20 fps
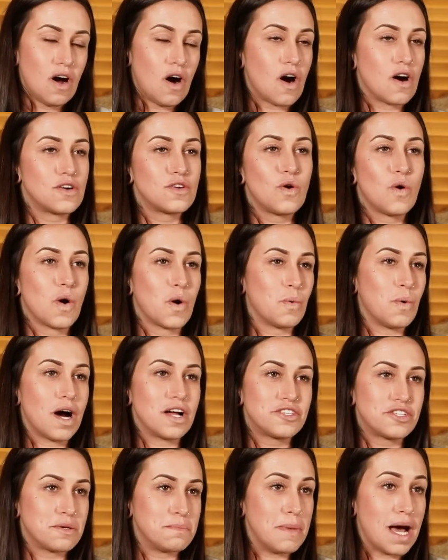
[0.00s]
hardcore
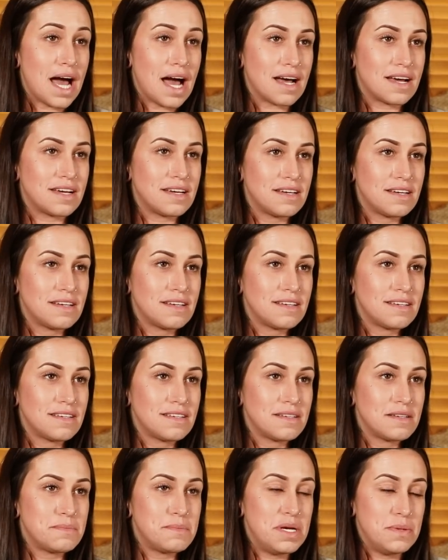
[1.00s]
watch your back.
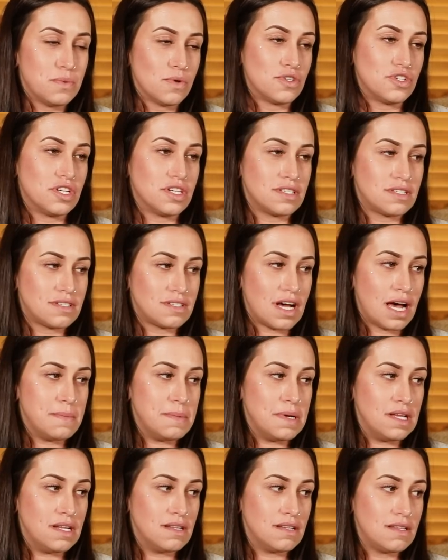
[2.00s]
People just, I
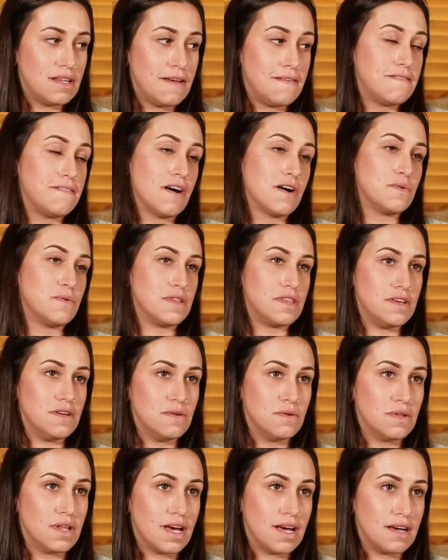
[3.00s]
mean, they fuck with
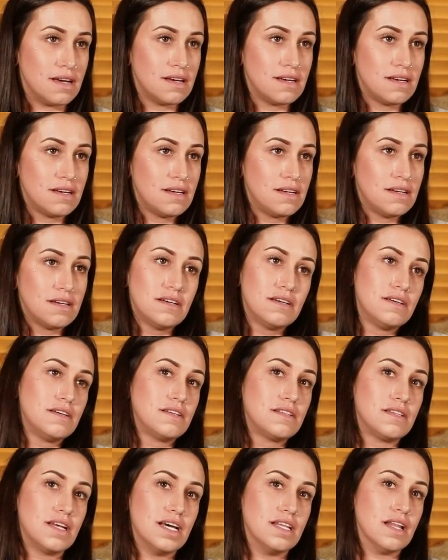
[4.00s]
you. They,
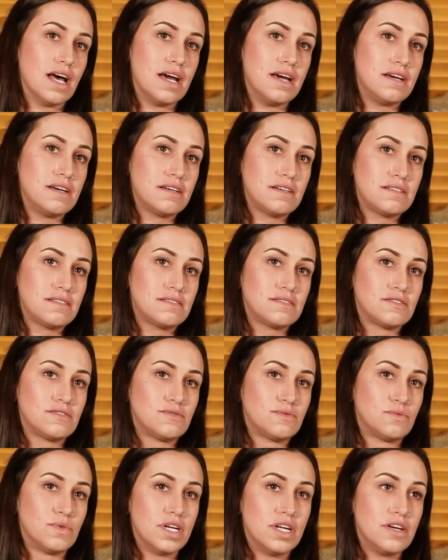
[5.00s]
they like
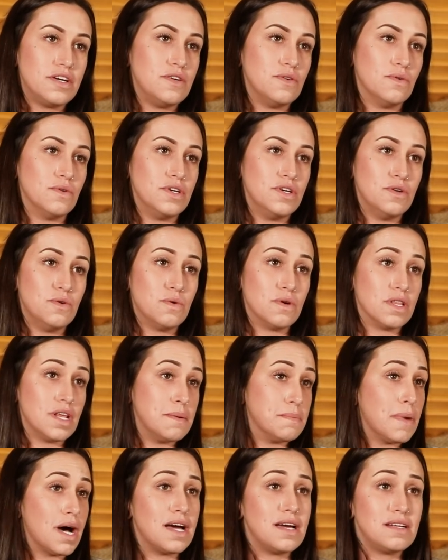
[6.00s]
ridicule you or
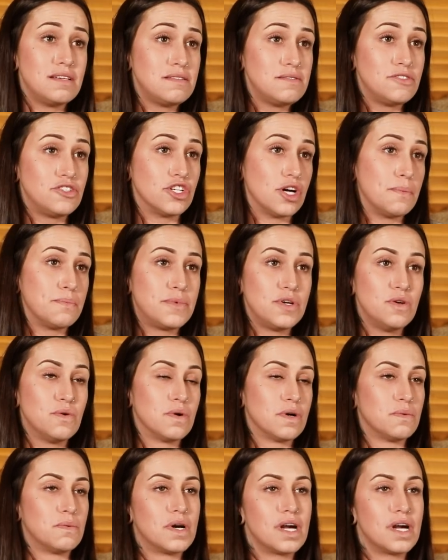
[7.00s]
they might jump you or